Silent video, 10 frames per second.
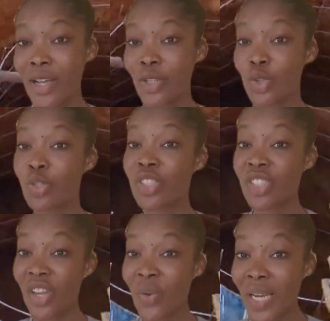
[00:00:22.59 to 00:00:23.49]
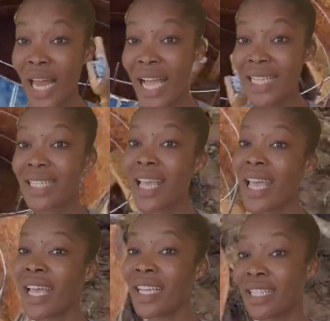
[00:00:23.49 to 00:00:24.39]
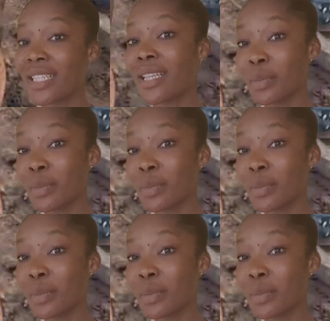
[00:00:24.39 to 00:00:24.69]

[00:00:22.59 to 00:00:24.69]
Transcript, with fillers: to sterilize his